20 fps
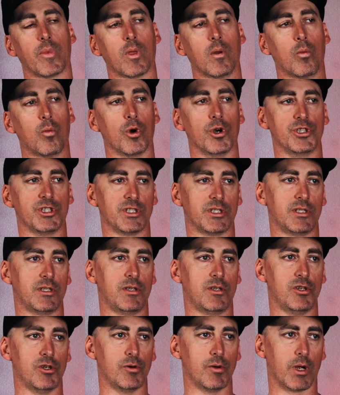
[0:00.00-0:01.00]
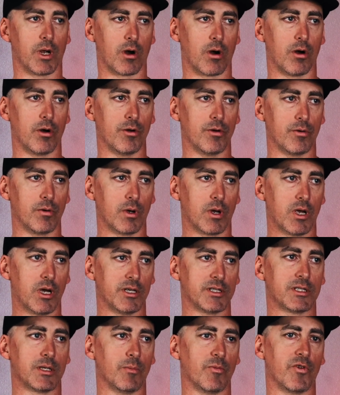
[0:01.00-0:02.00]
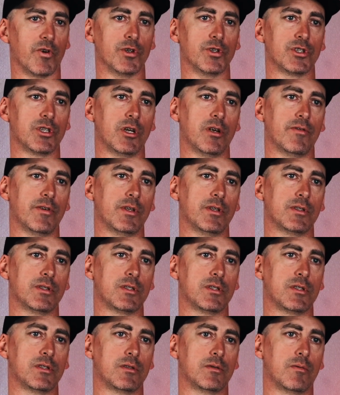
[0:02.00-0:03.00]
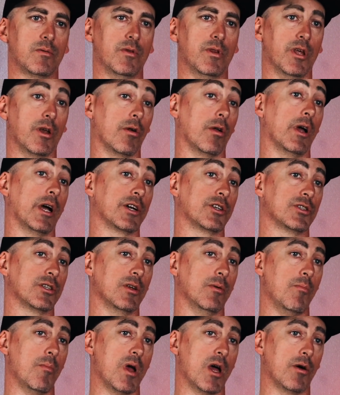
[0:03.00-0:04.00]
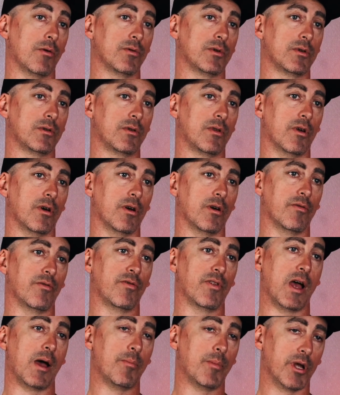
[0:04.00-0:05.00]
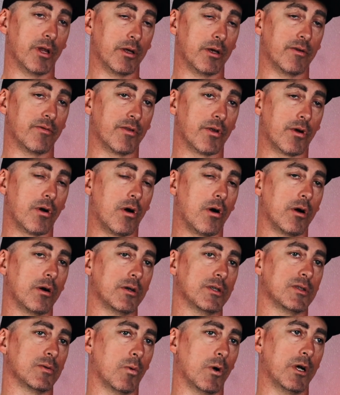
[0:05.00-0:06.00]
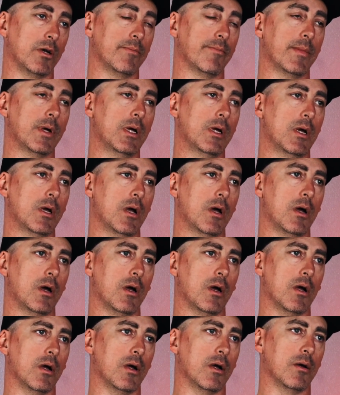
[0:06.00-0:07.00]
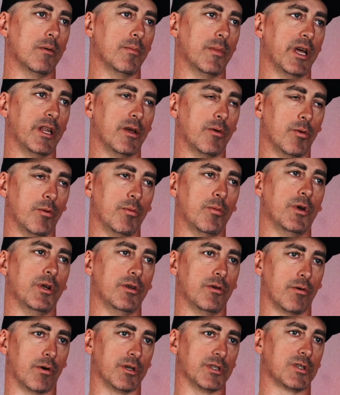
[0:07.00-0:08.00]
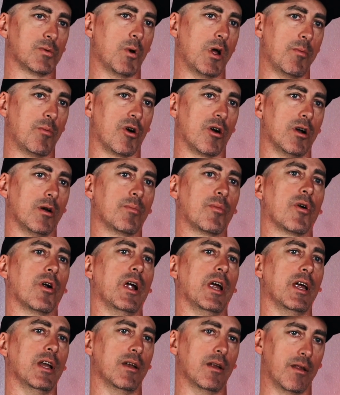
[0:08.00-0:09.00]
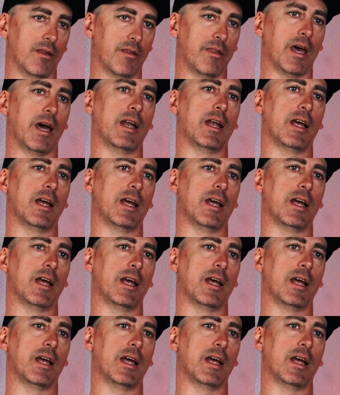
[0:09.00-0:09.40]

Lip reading: We're just doing our own custom version of it that'll actually mount the flat belly of the car as well. And then when we do our sway bar upgrade, that